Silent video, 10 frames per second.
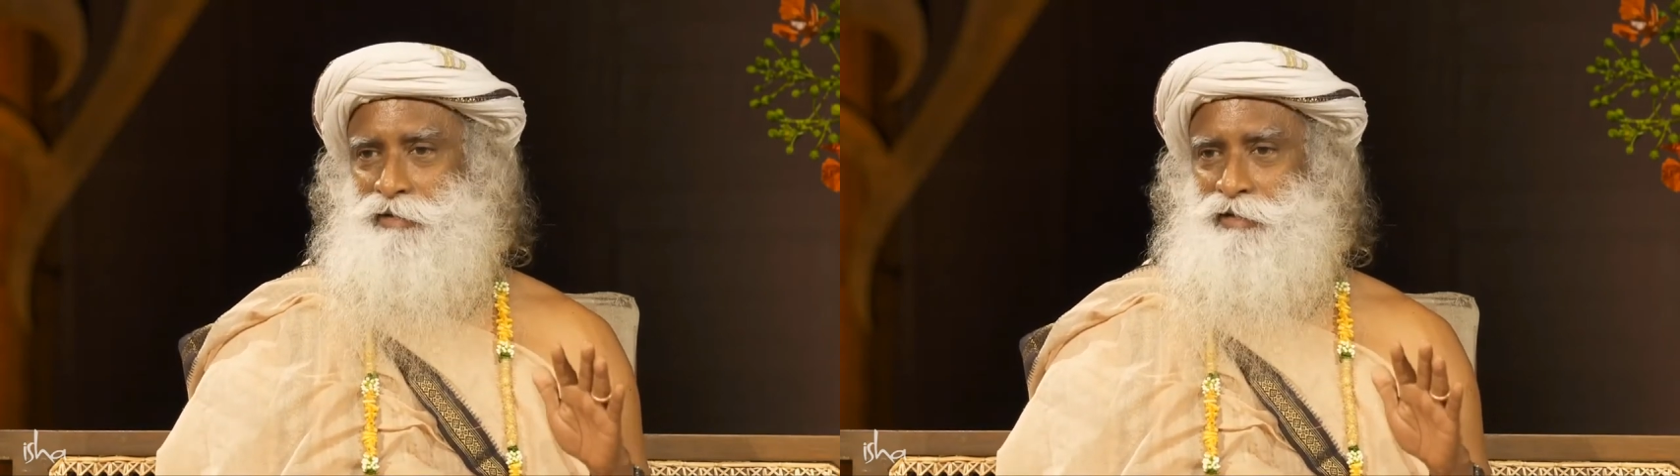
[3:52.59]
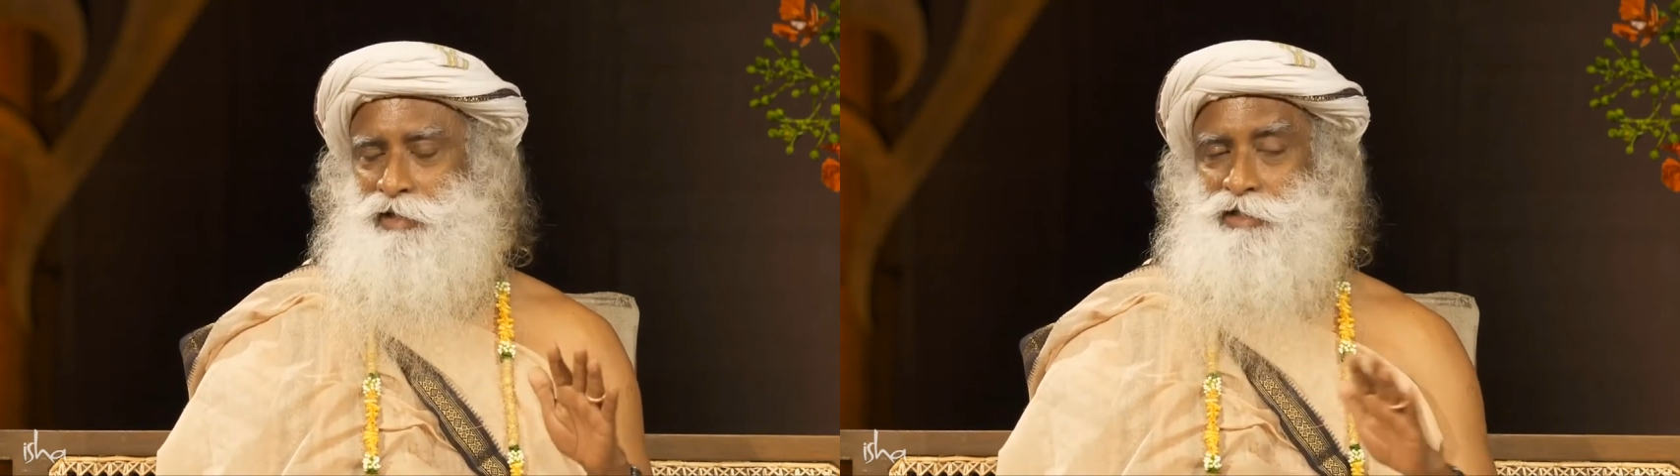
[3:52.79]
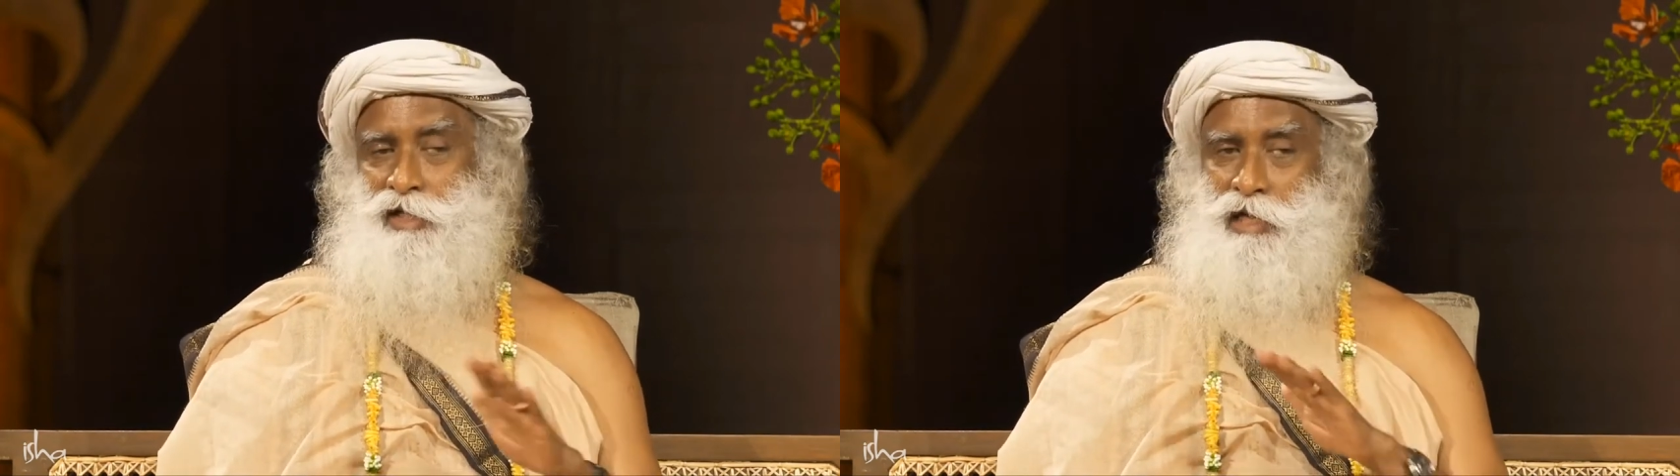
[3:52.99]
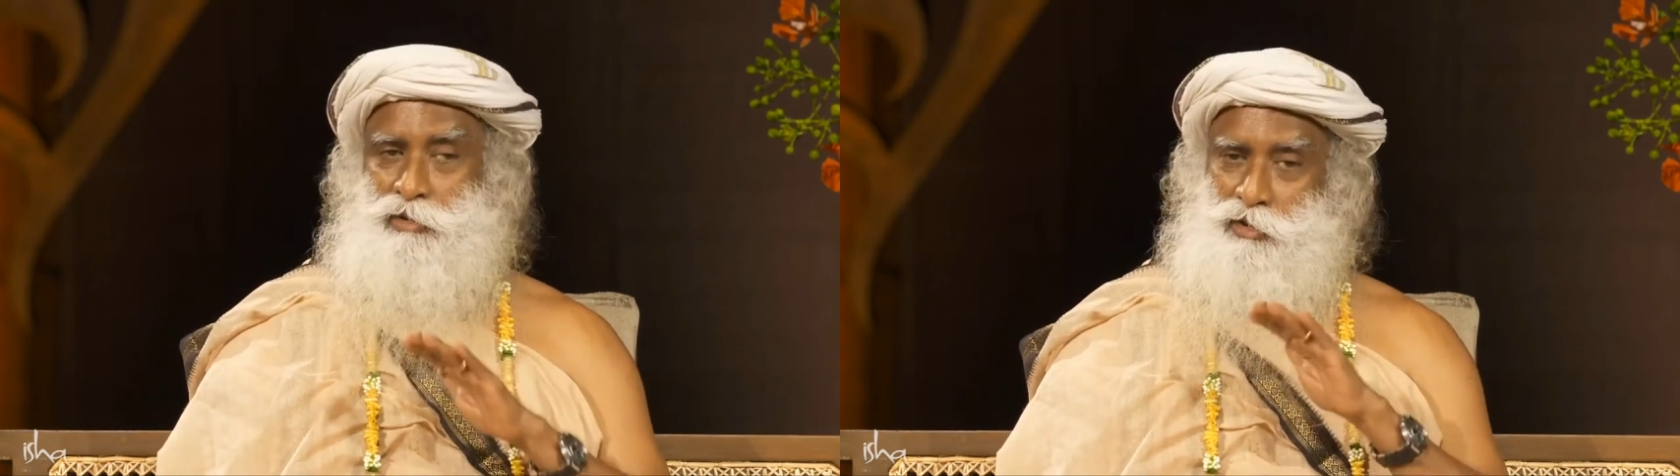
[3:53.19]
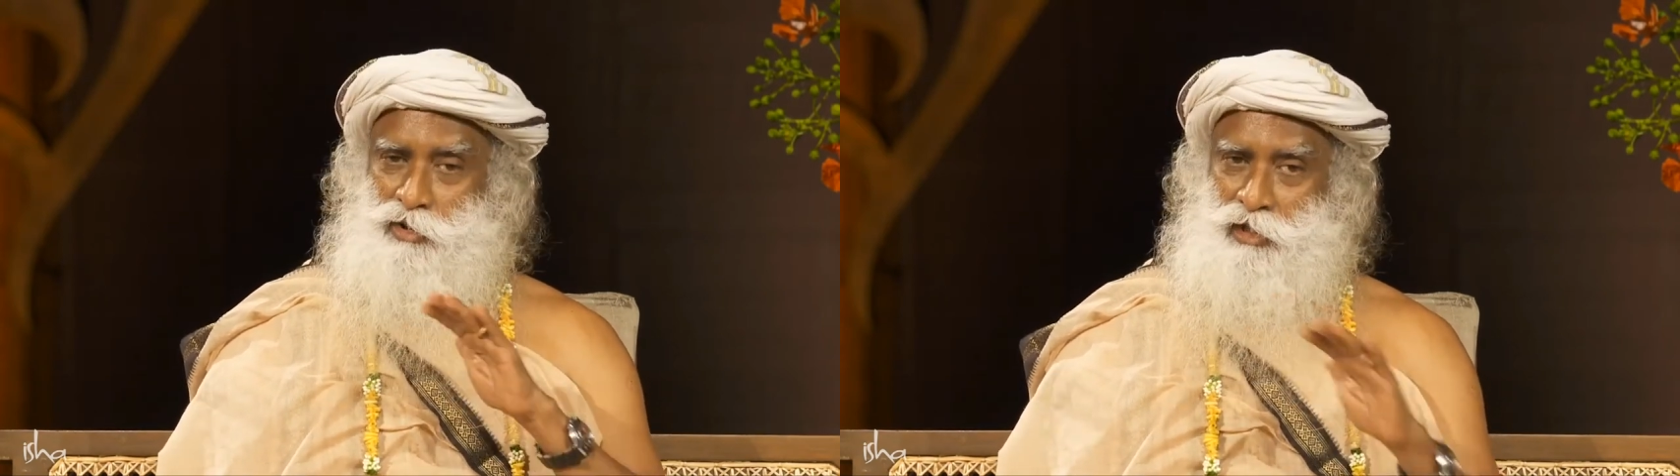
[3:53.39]
It's not
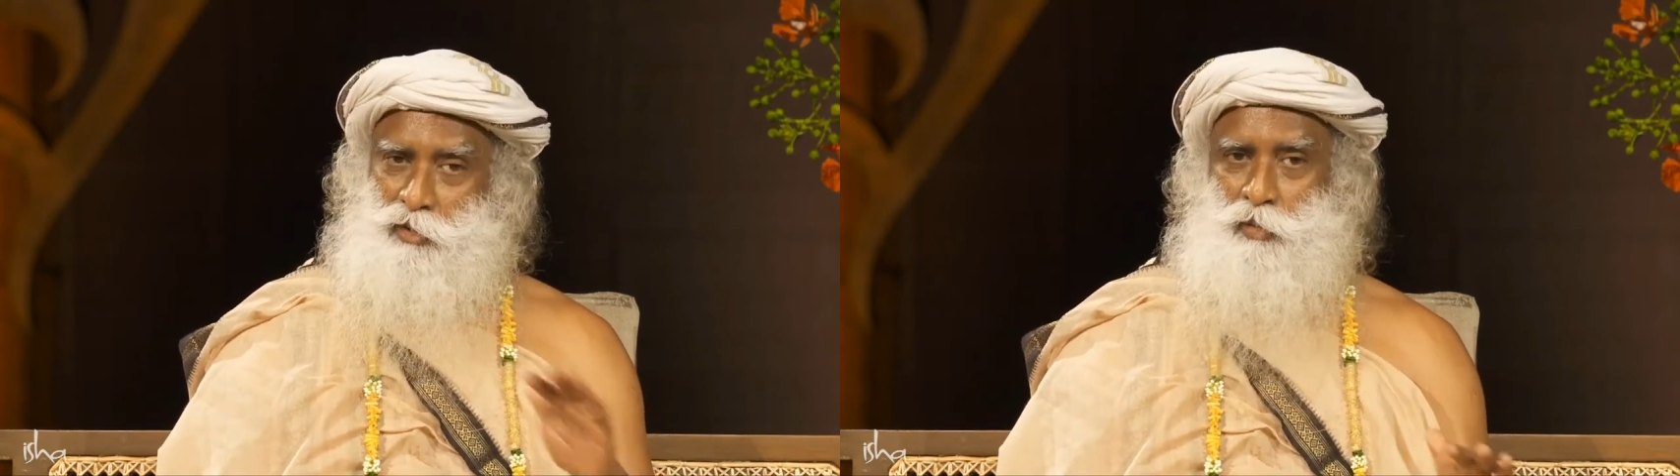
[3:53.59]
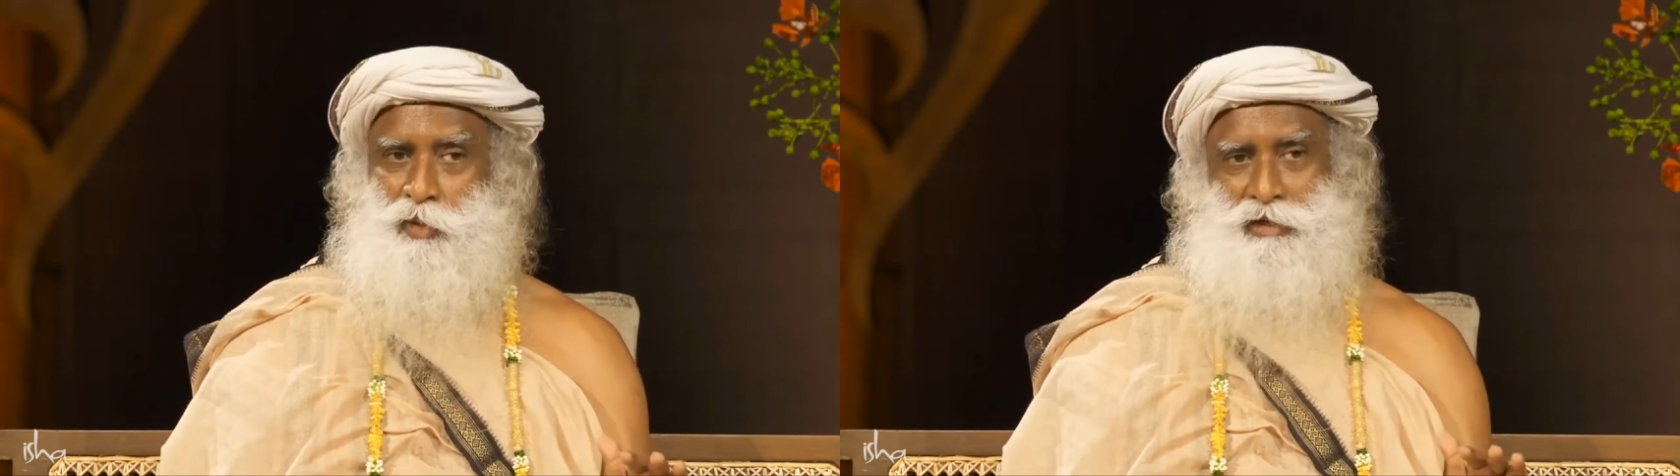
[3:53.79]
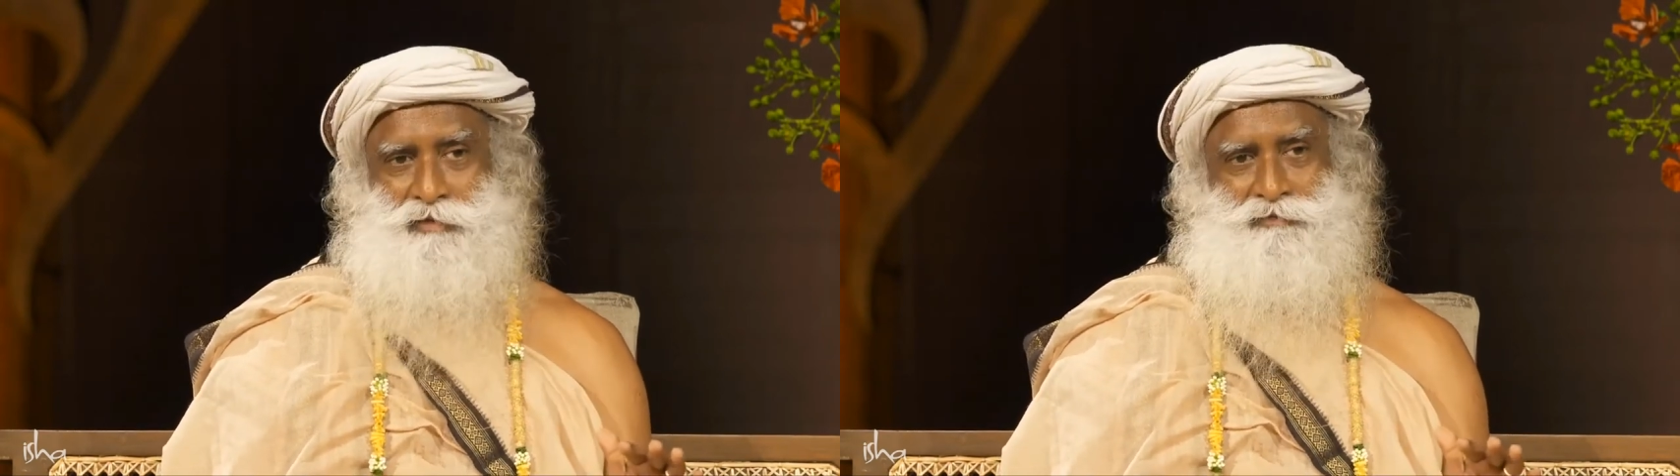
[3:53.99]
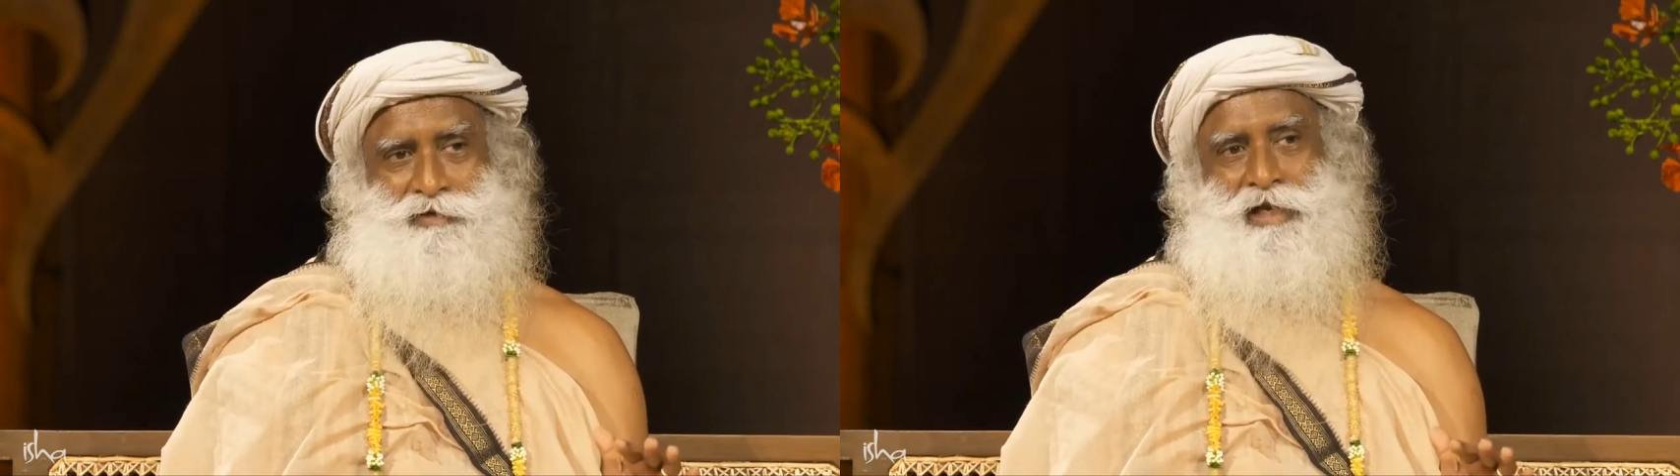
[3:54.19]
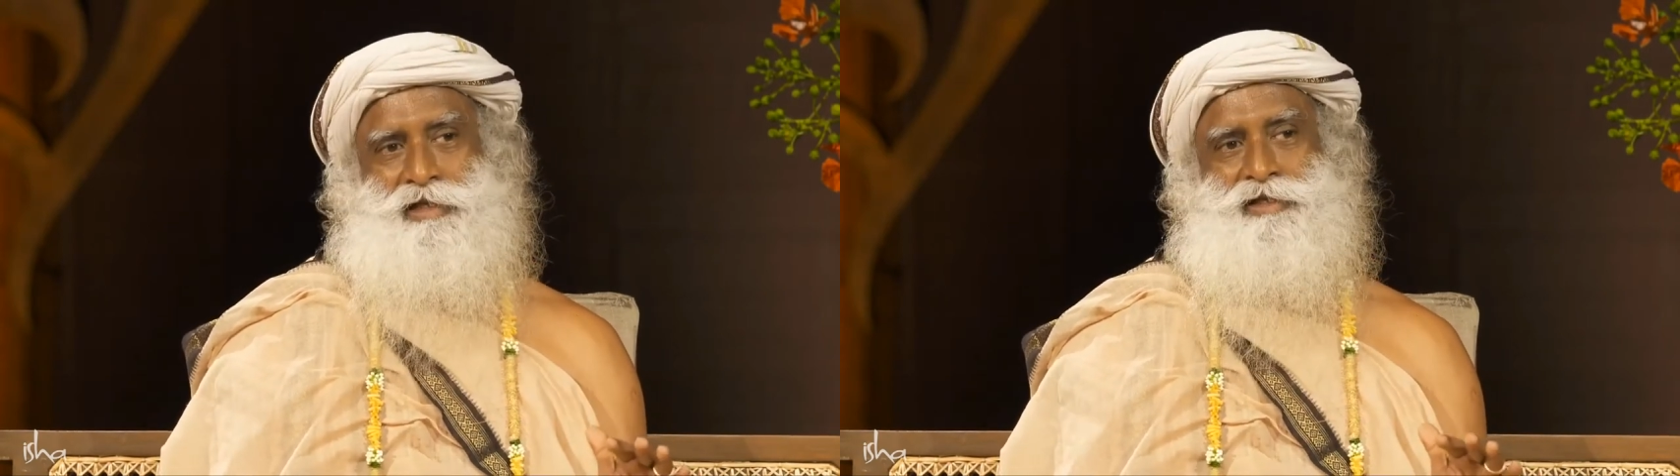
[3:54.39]
going to get over for
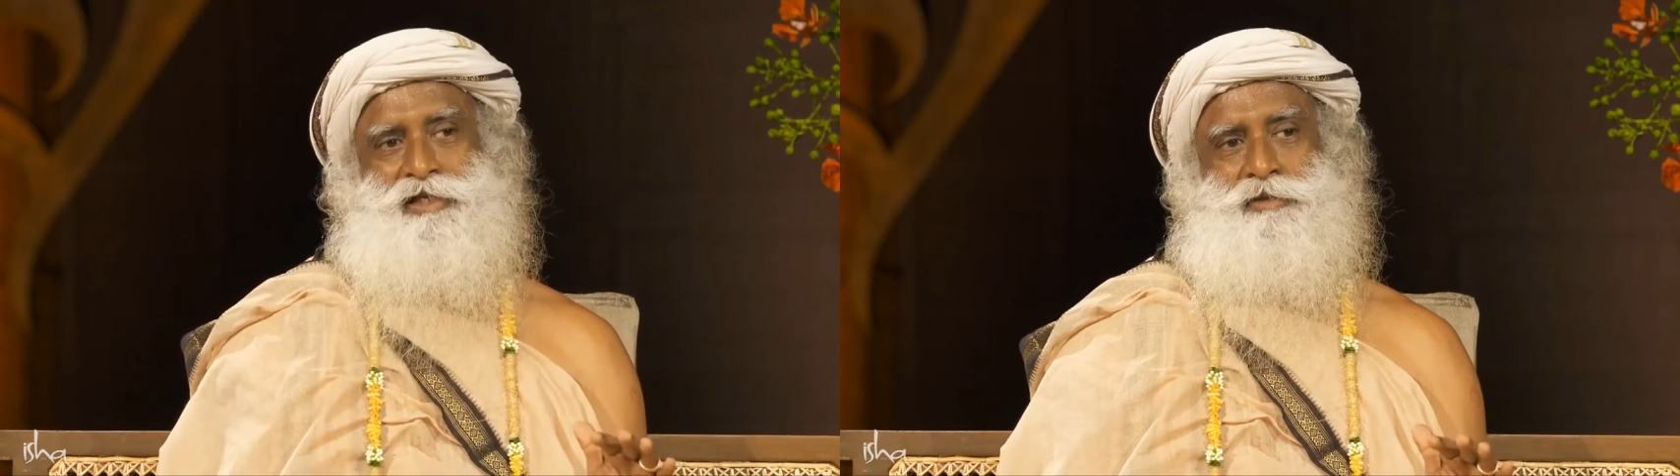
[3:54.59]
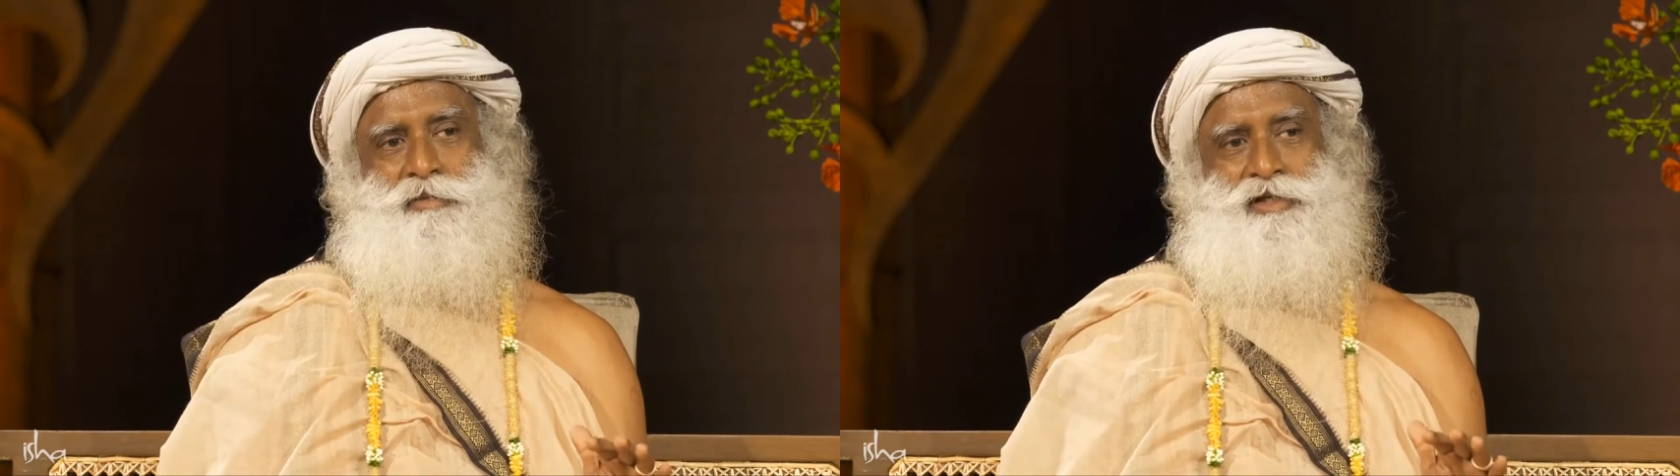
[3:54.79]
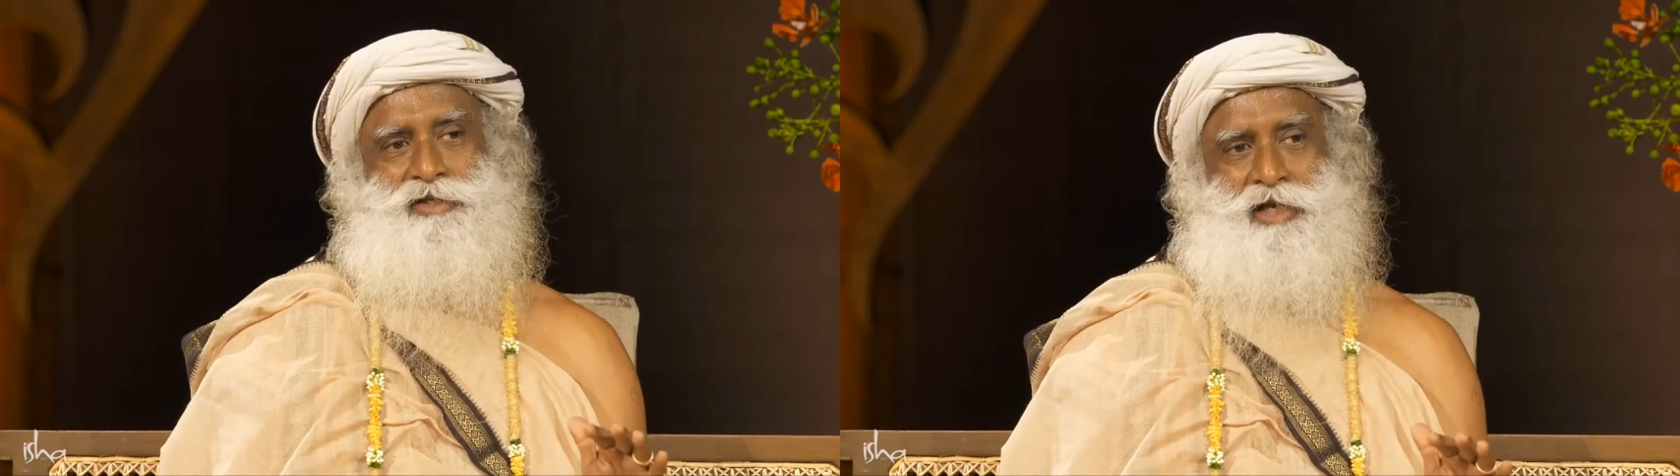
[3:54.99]
next six months,